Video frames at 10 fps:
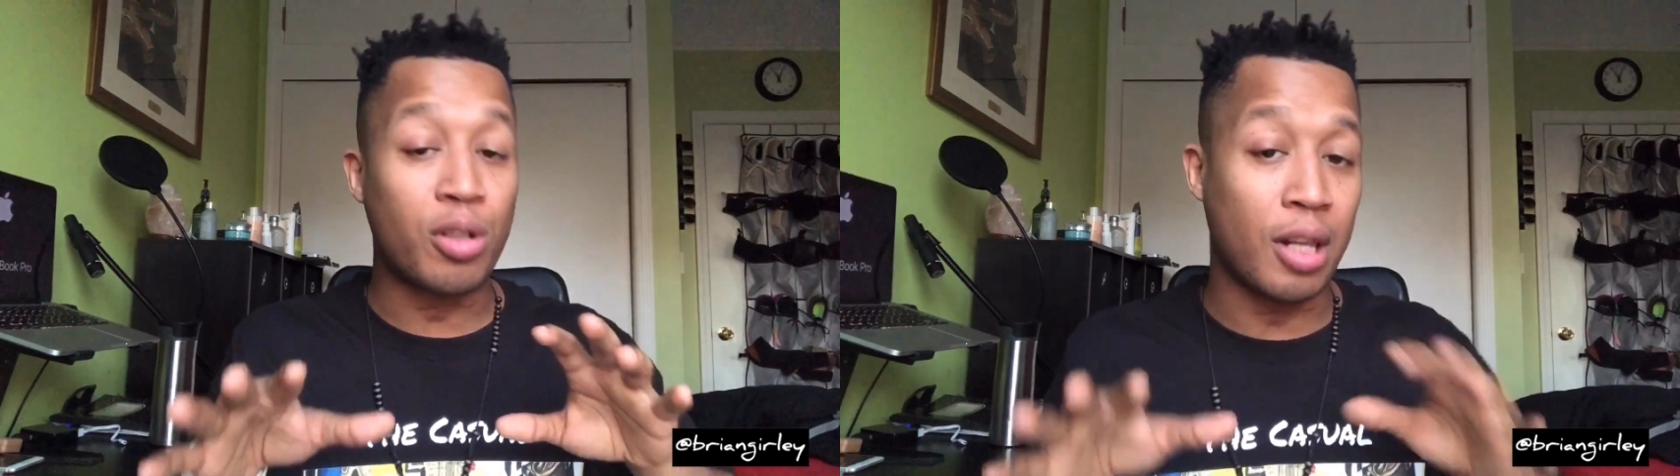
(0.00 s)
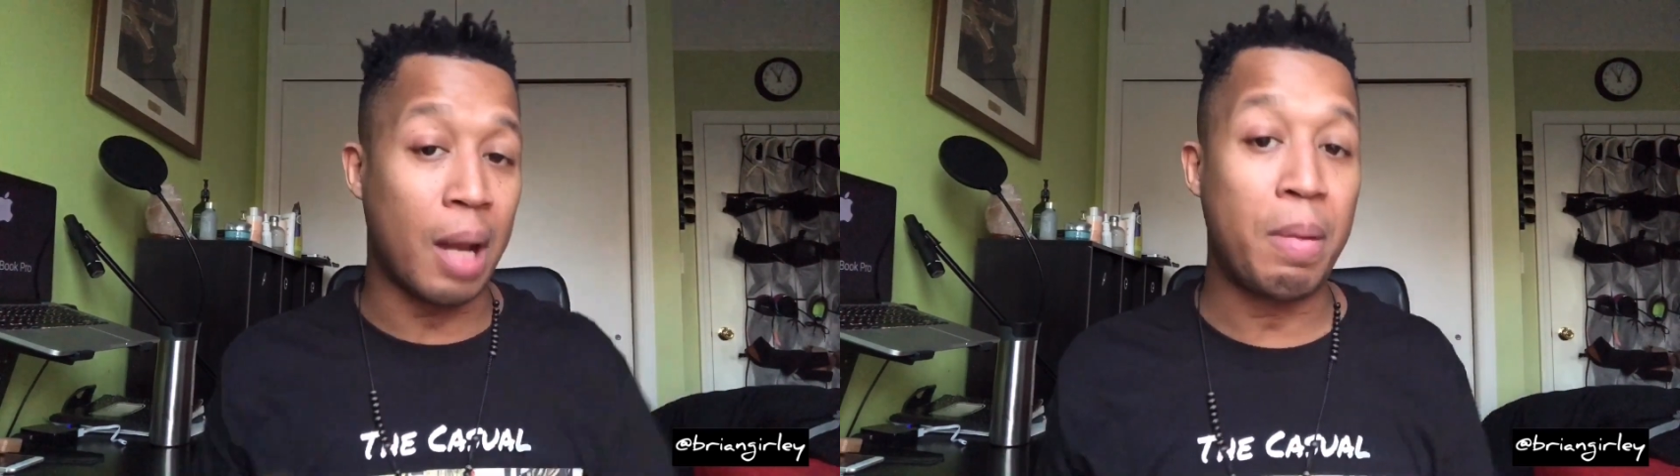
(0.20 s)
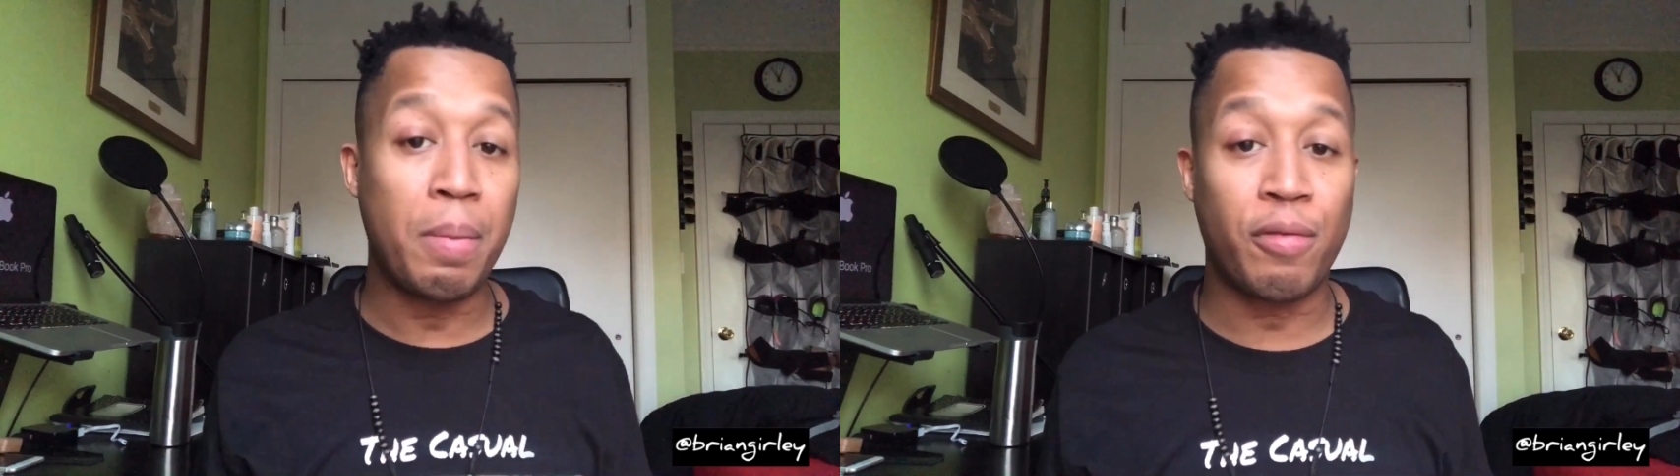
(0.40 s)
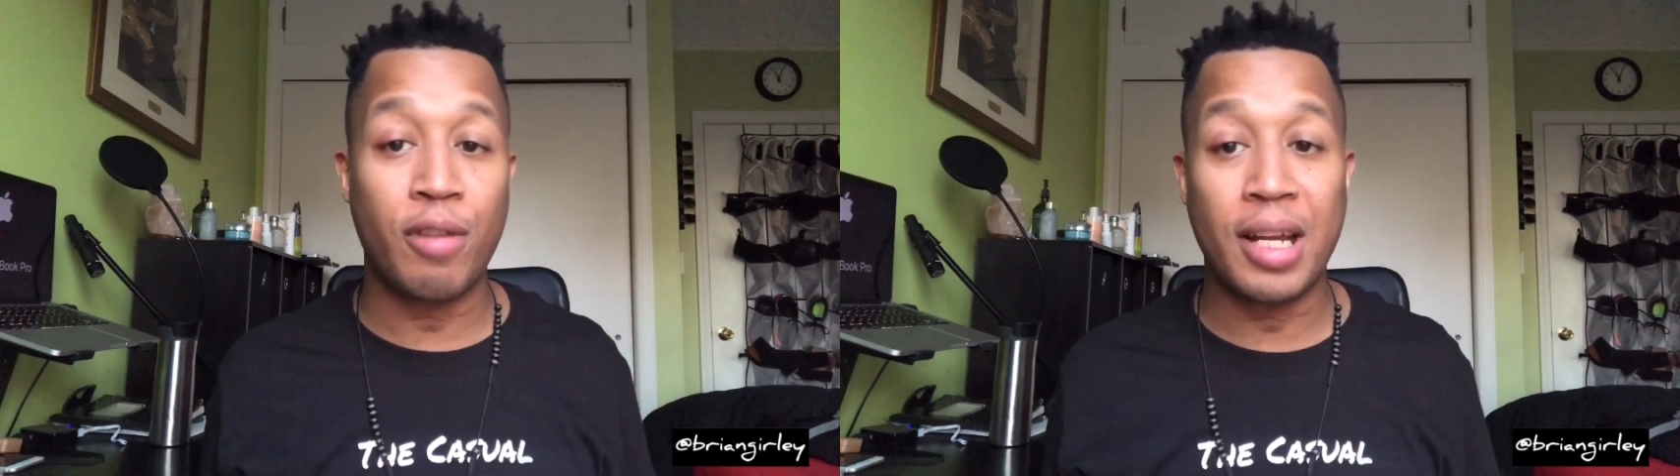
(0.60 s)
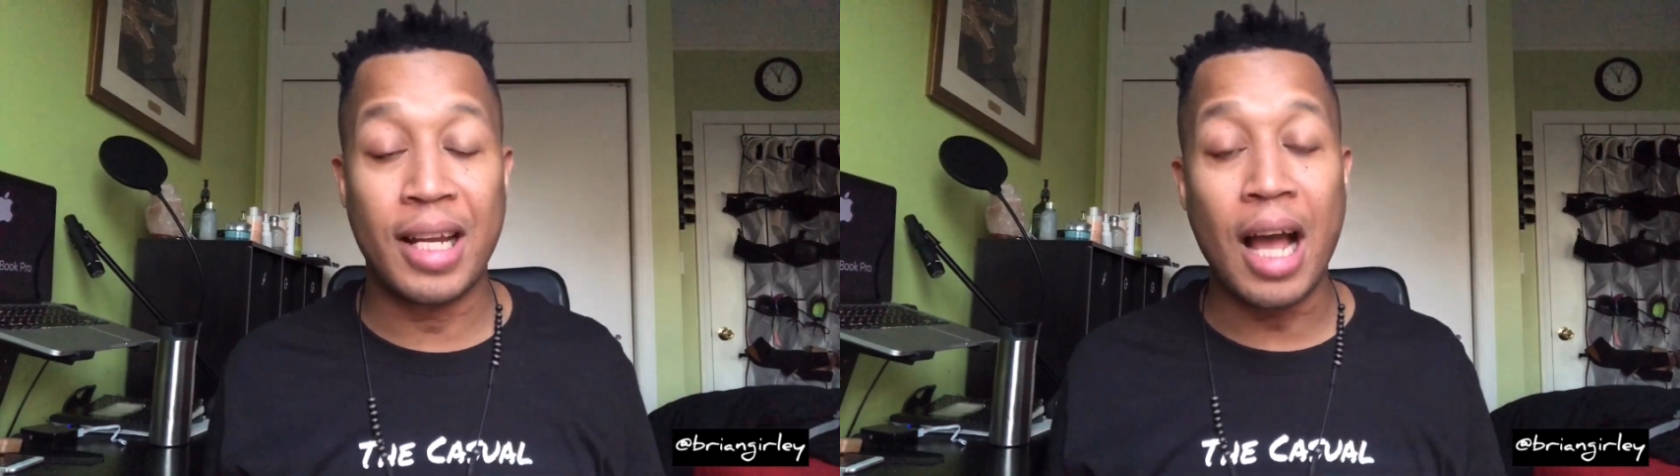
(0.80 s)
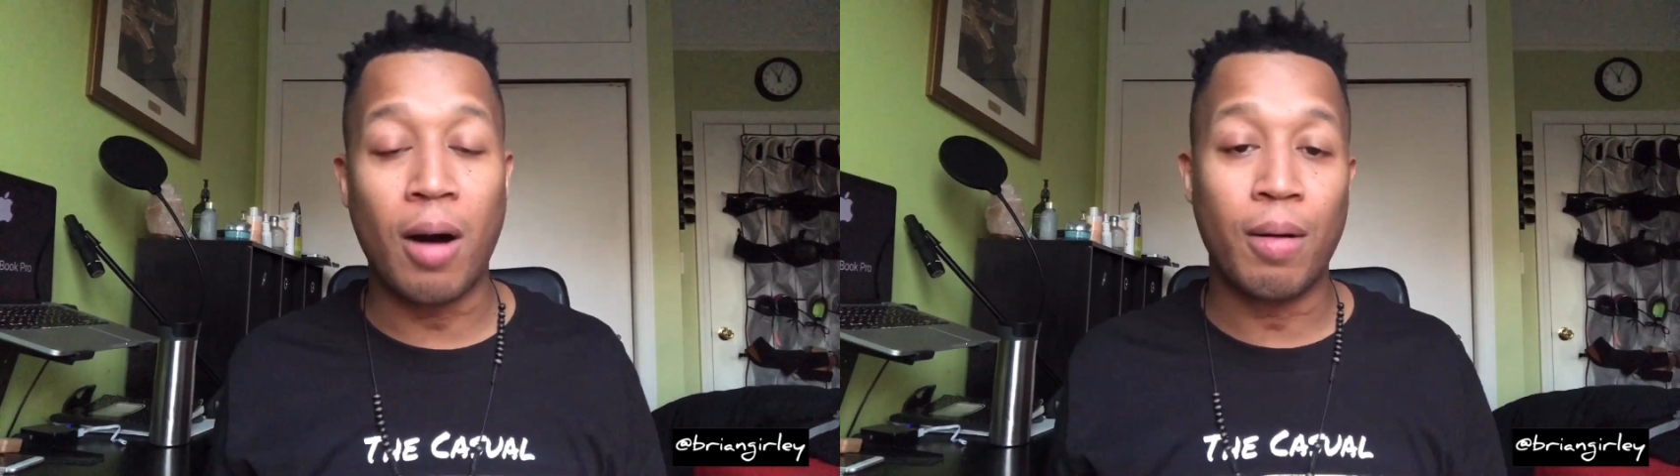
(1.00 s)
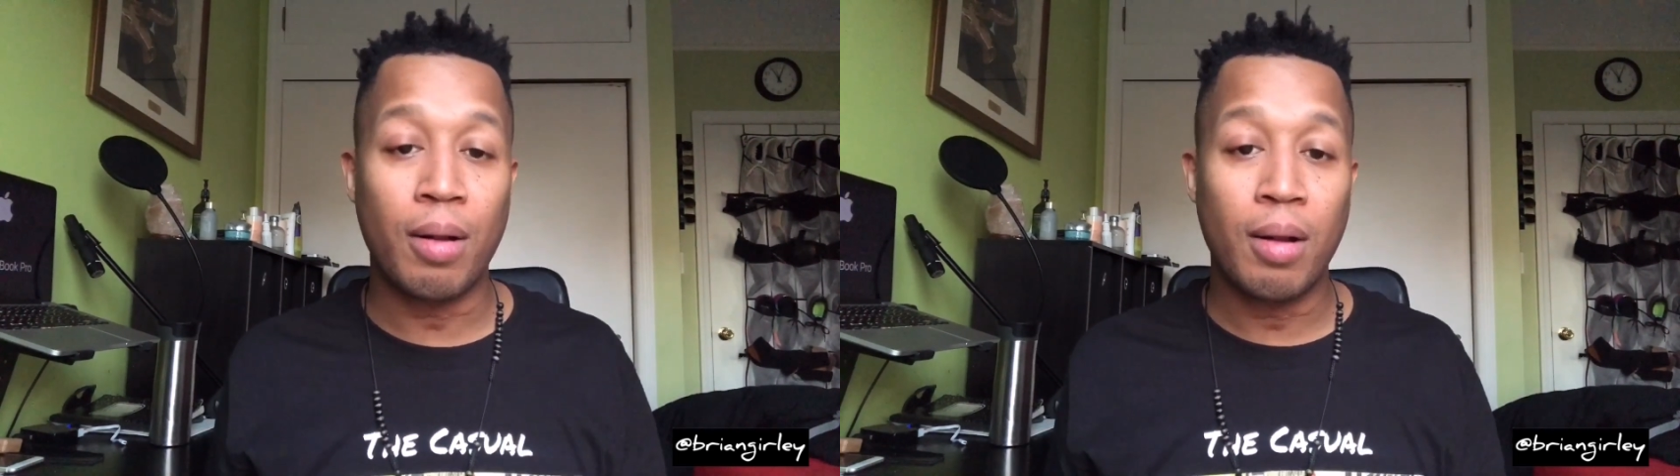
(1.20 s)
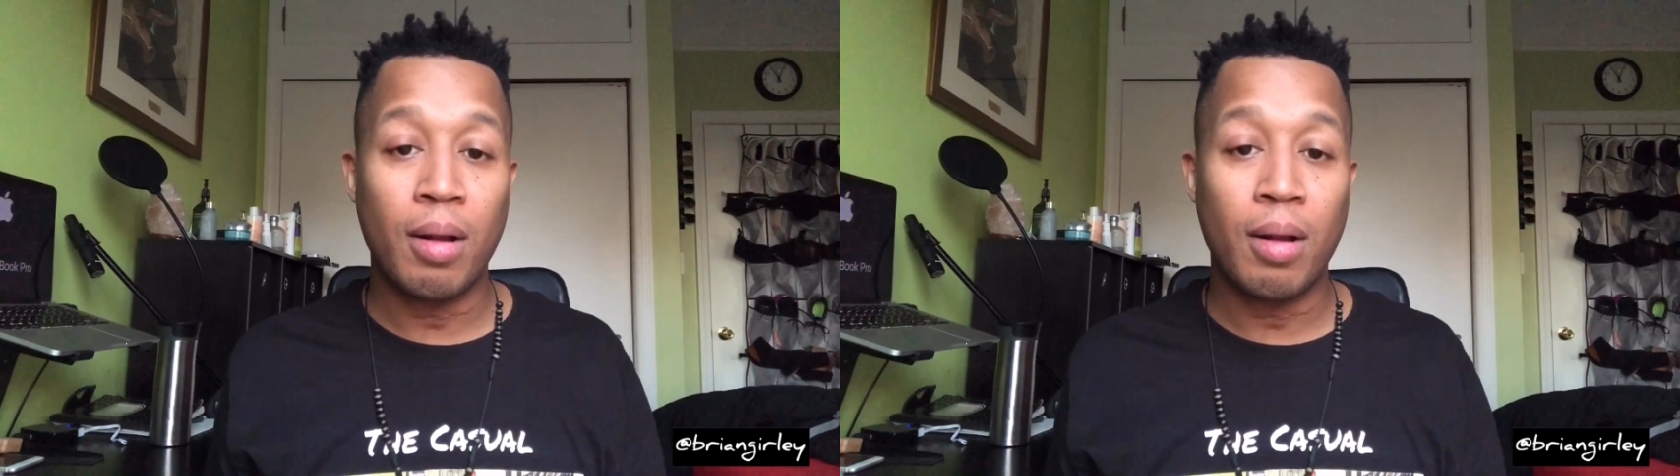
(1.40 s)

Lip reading: there's a lot of people freaking out,